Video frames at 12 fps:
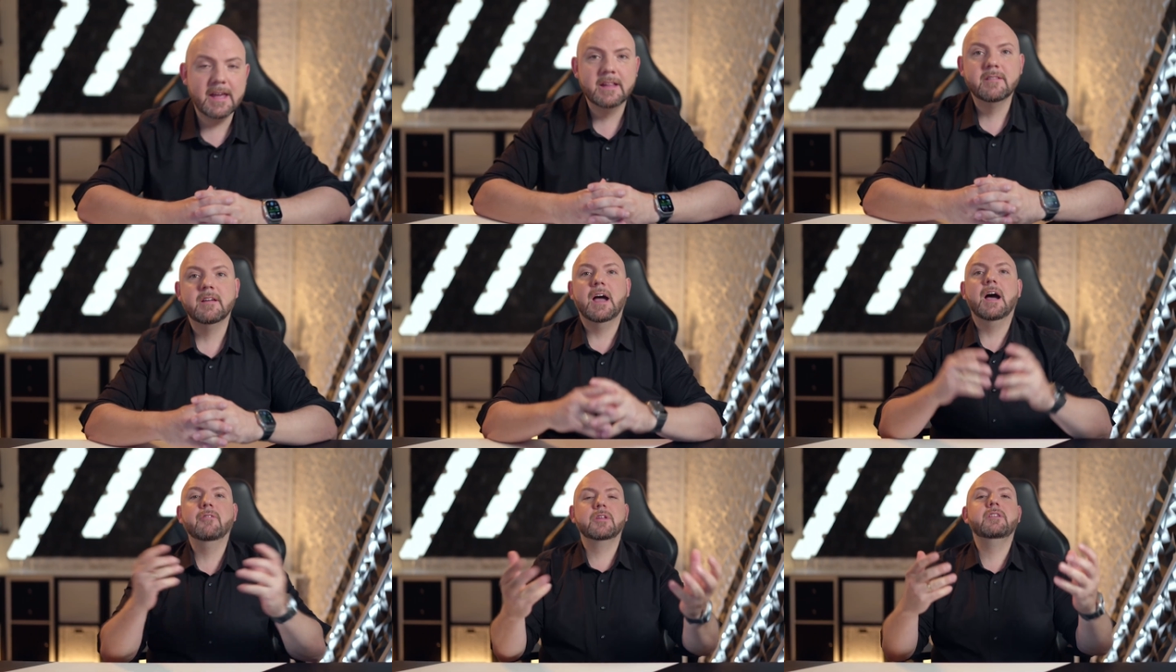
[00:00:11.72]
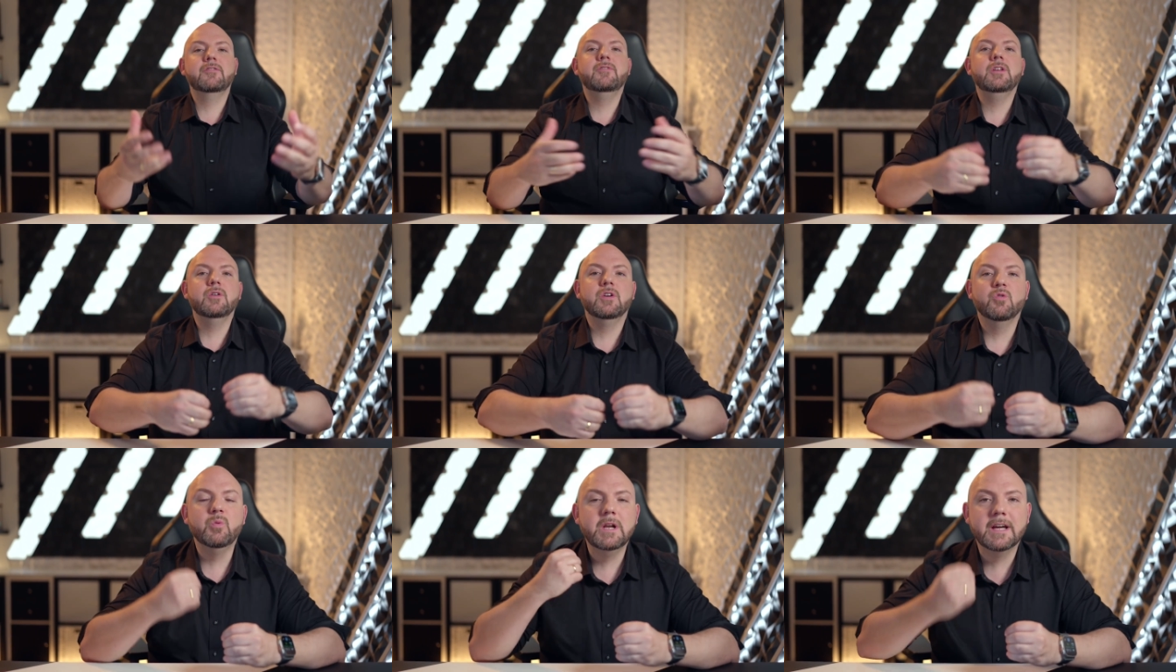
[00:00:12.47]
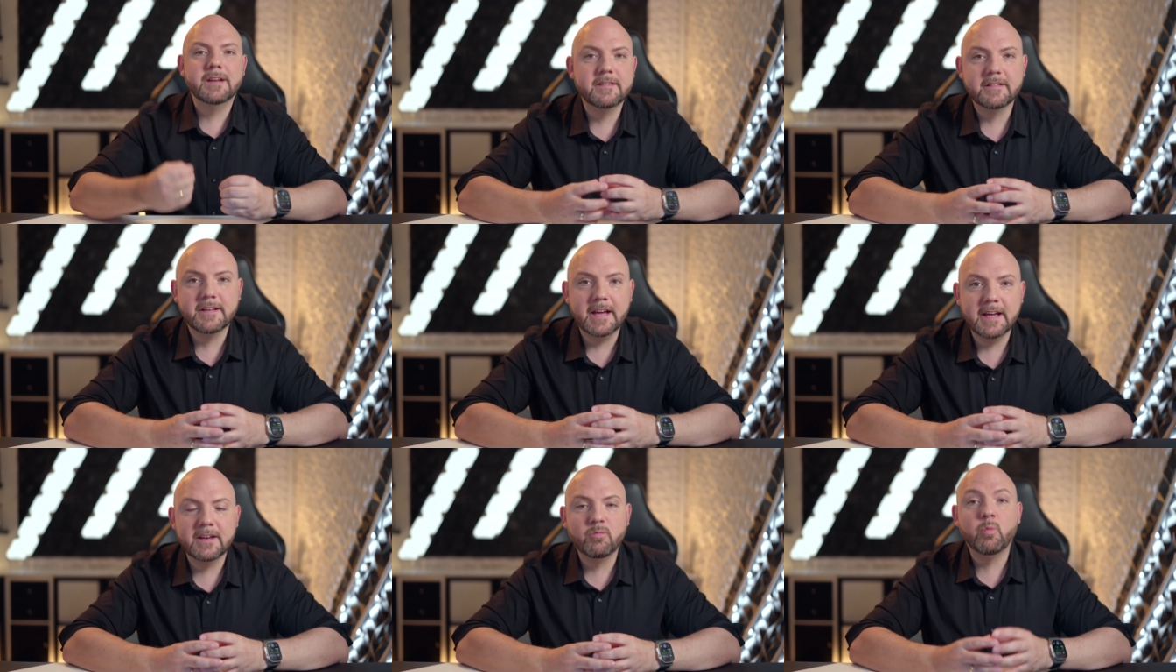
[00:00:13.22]
And after this video, you will
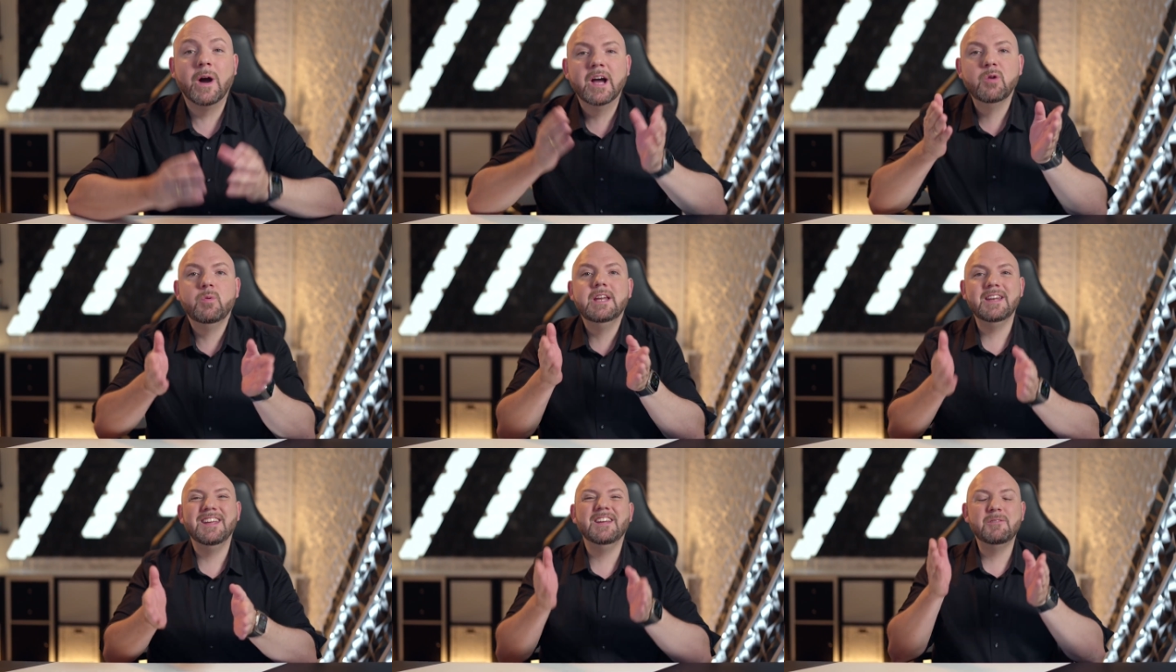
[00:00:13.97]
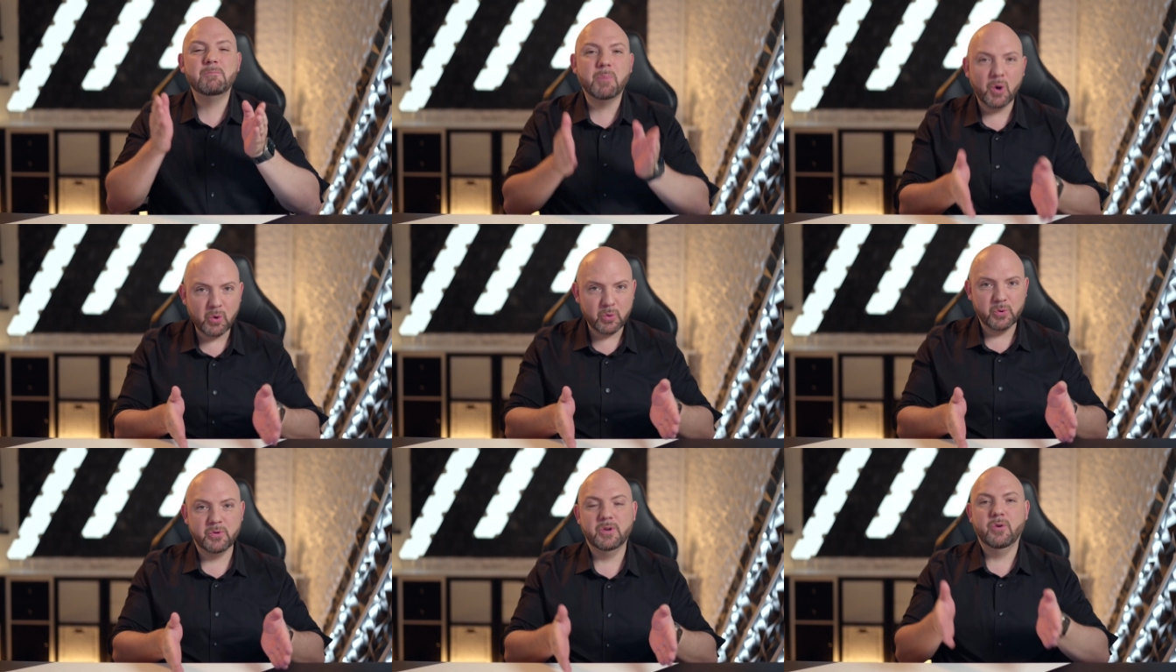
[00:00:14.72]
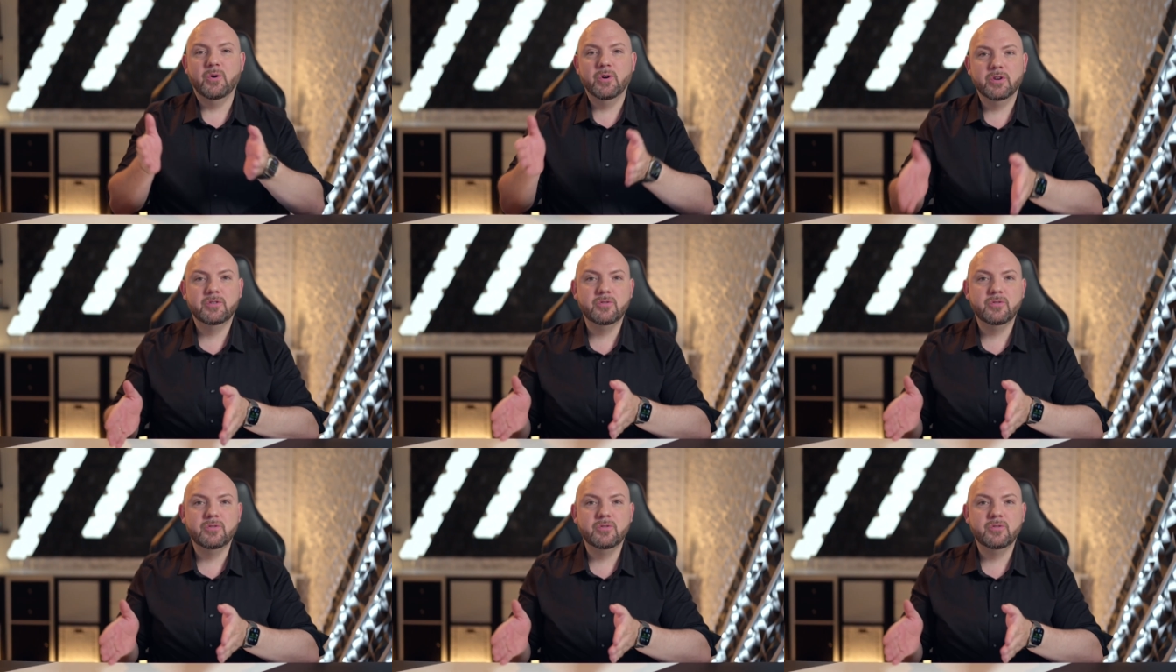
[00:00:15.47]
understand why we need both in order